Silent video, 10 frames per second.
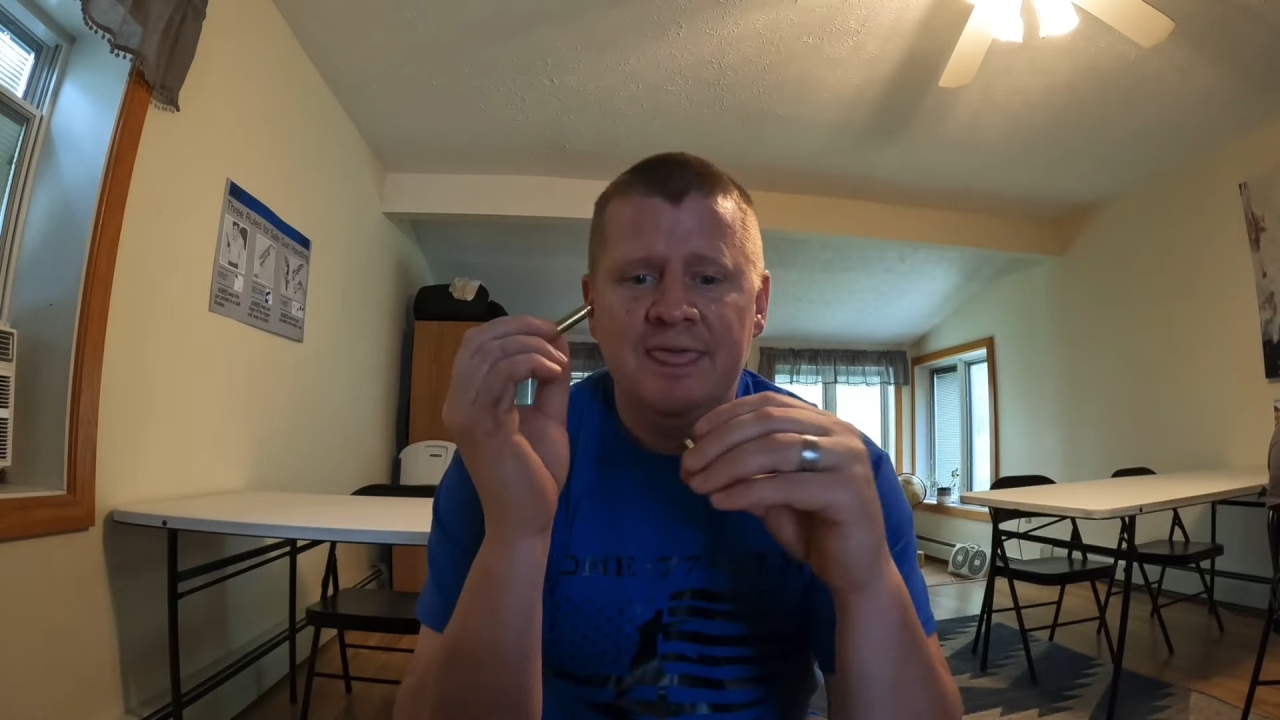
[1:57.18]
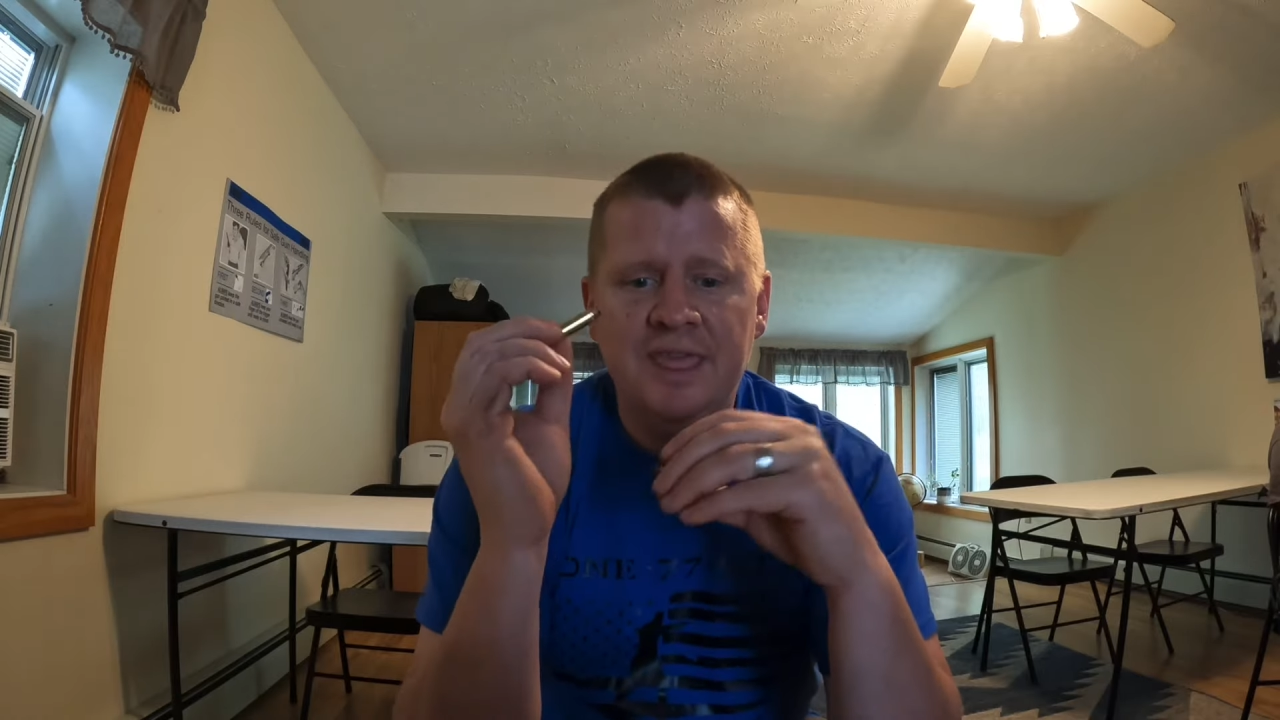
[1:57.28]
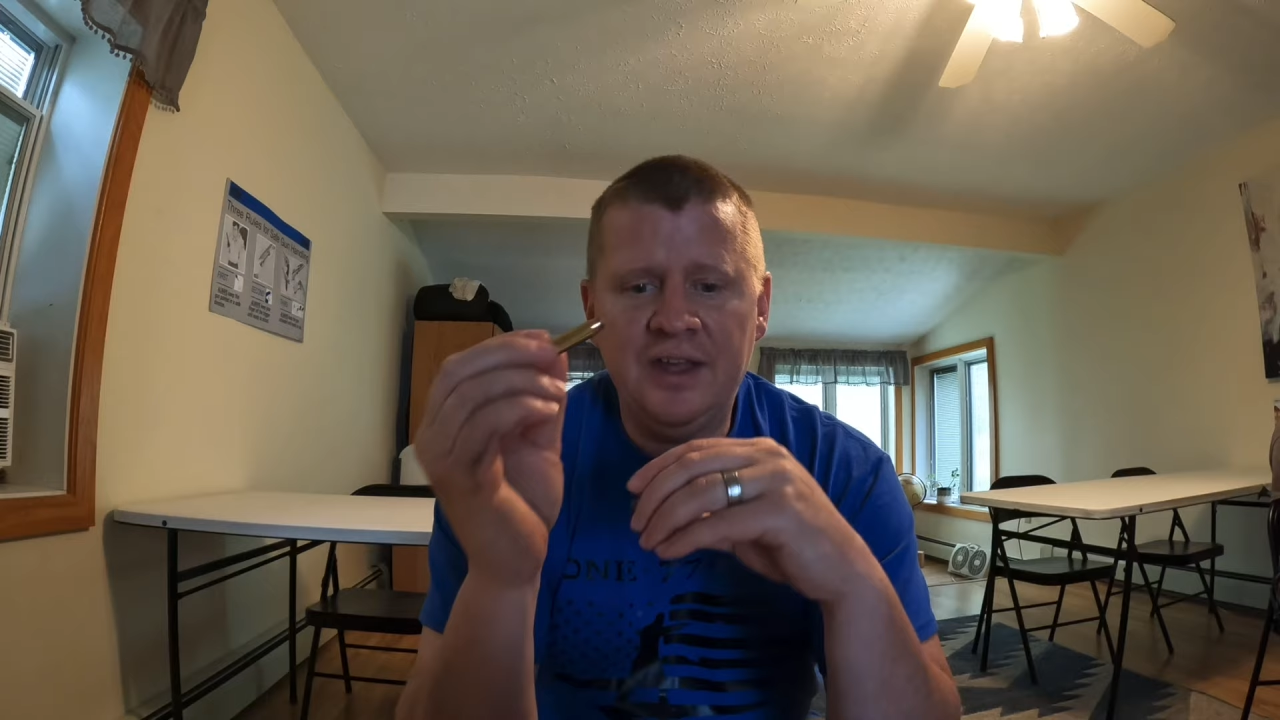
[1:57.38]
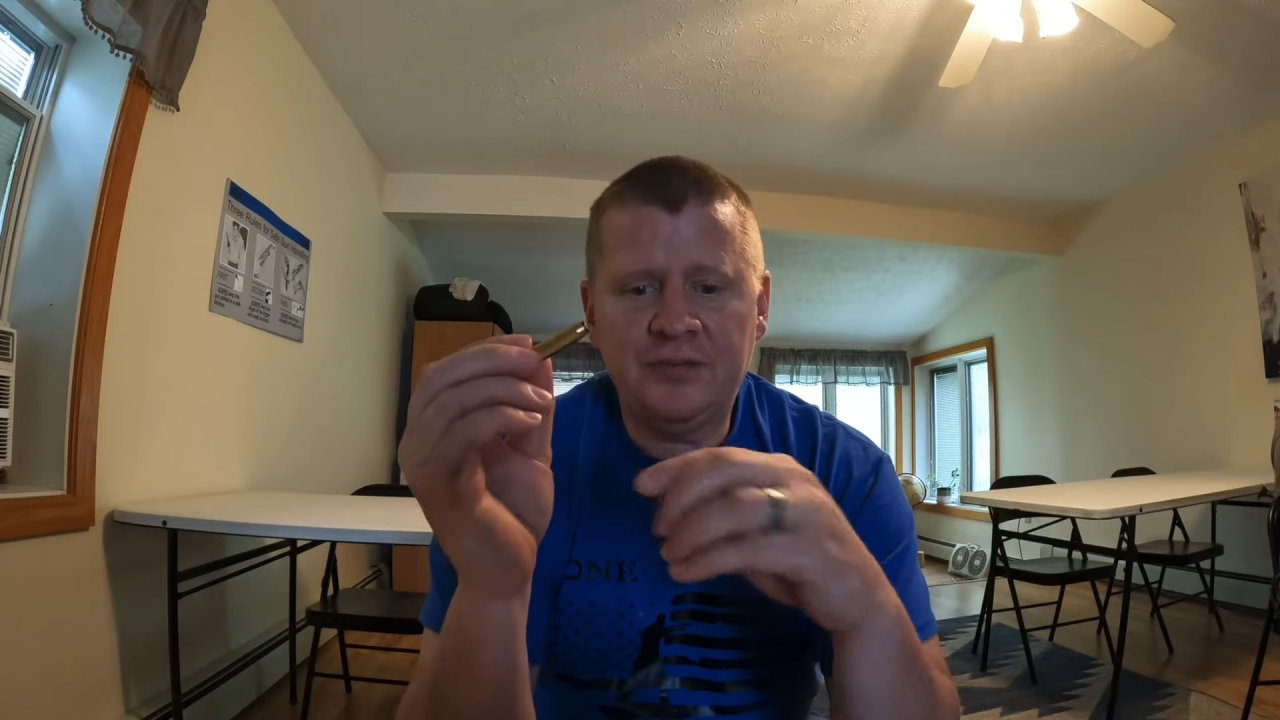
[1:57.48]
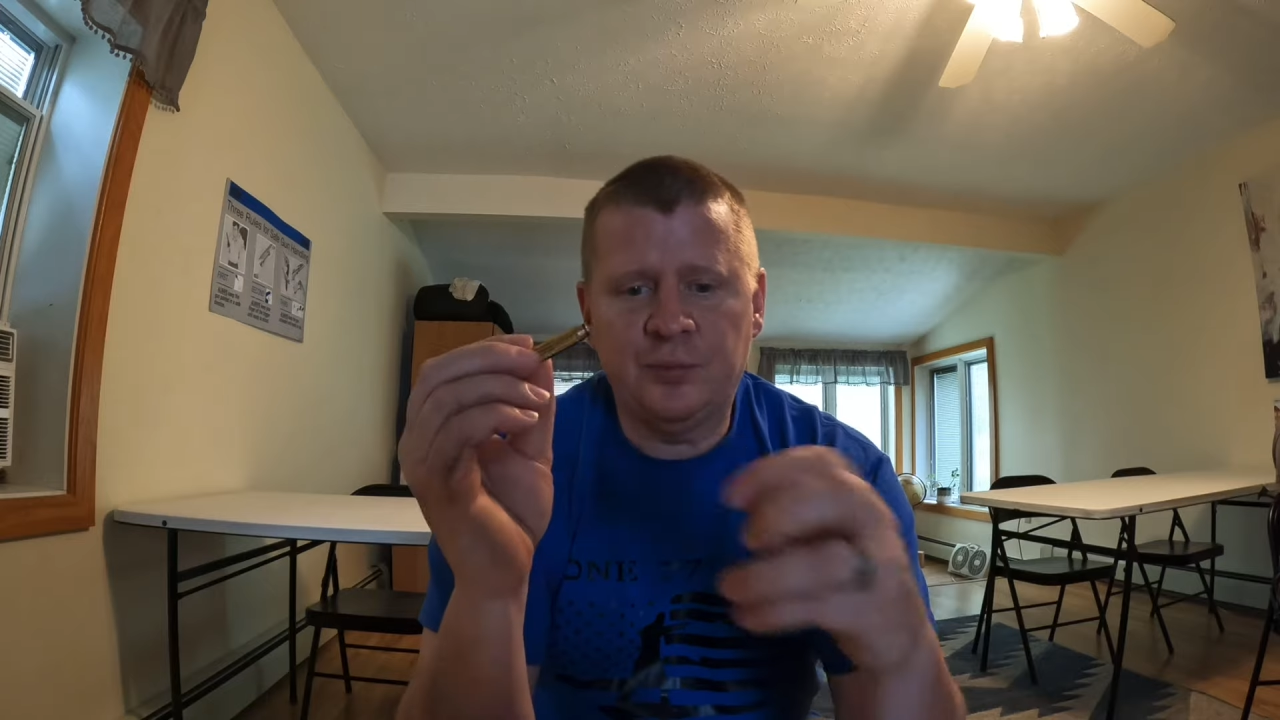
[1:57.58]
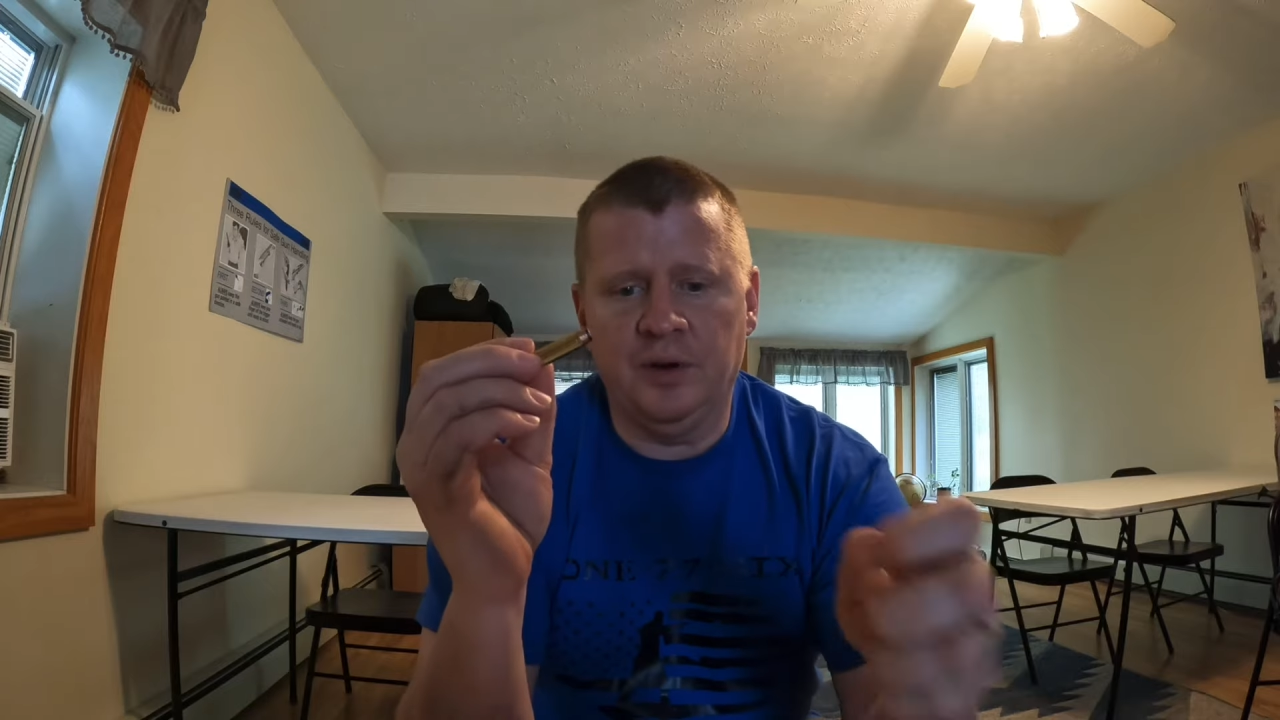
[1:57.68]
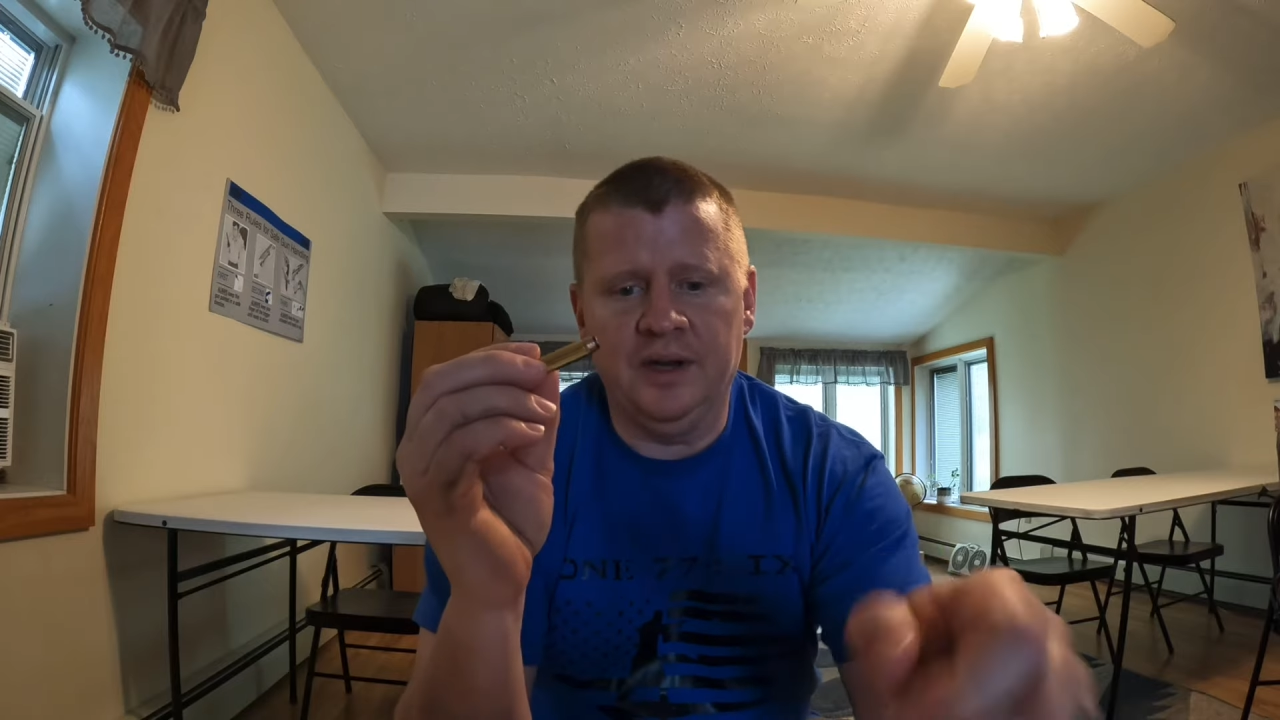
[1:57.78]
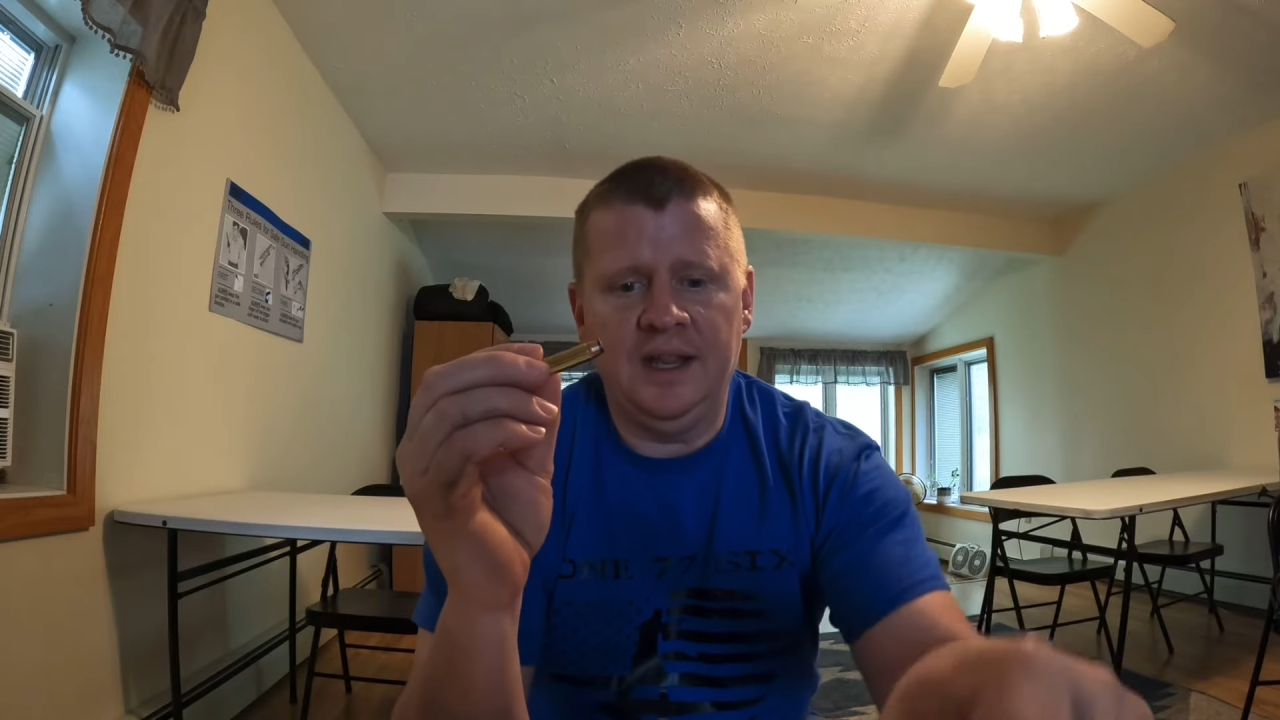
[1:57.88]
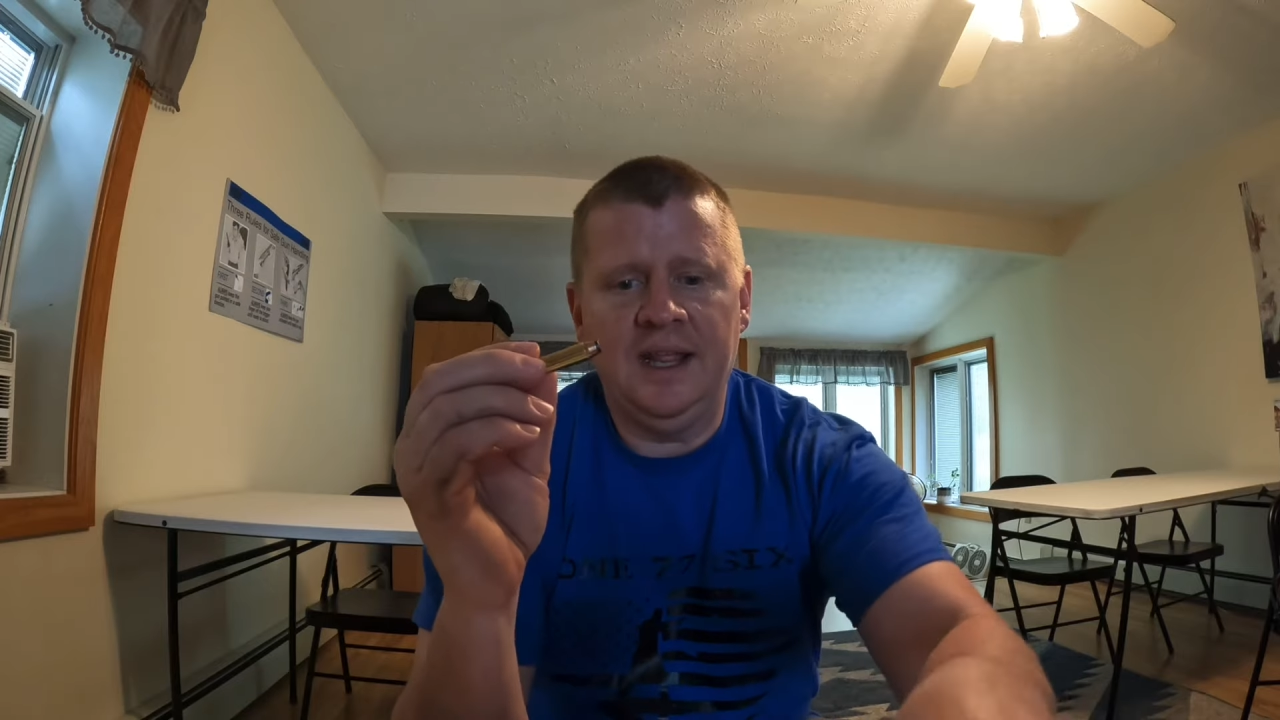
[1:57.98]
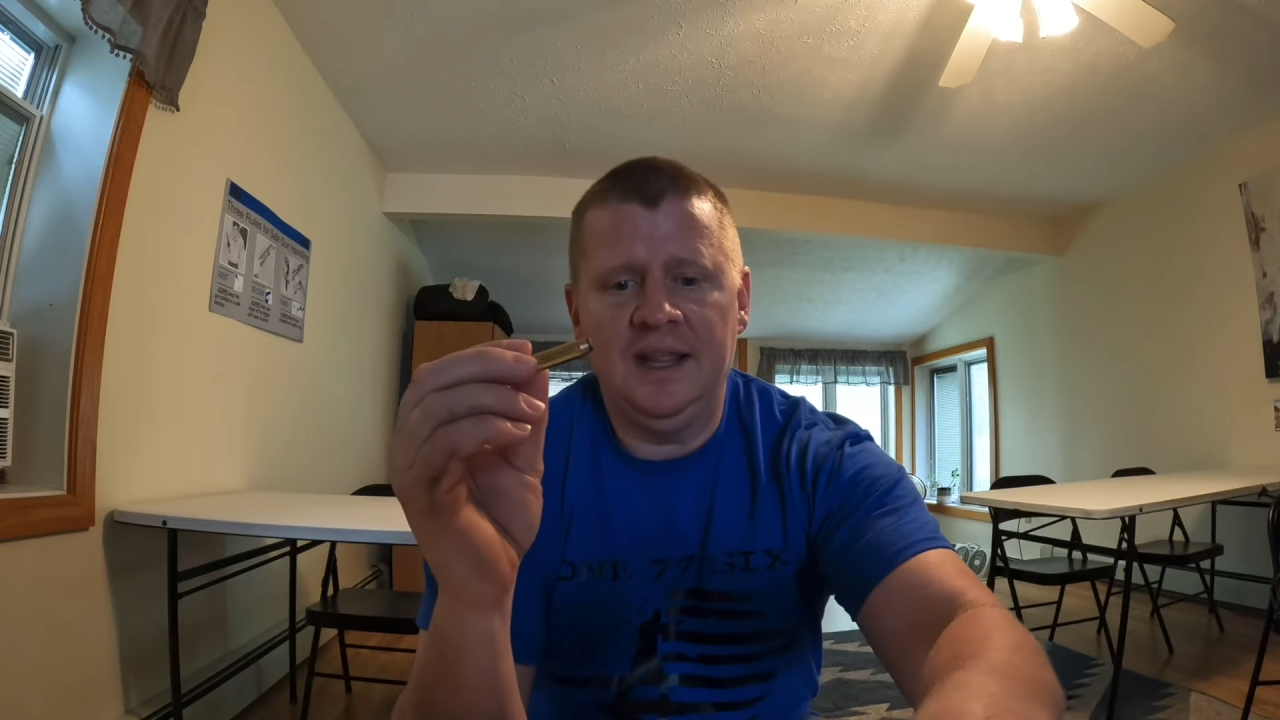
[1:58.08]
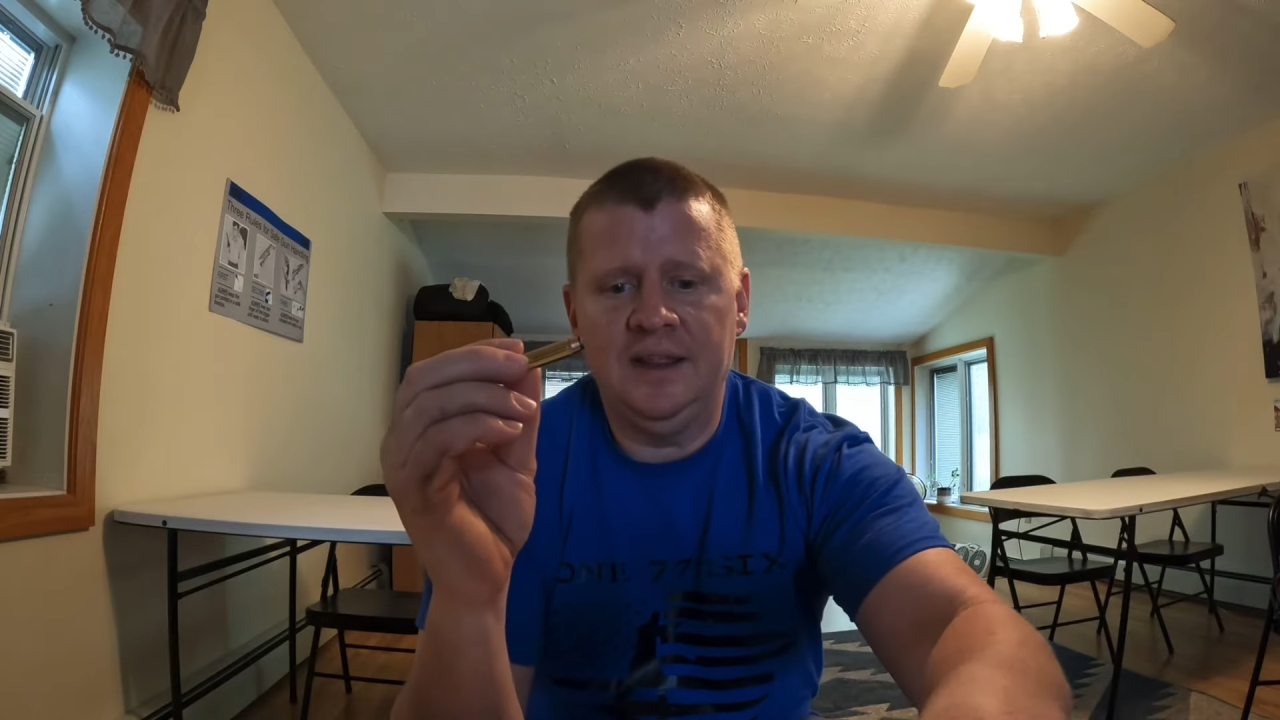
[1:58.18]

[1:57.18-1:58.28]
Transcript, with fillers: This one,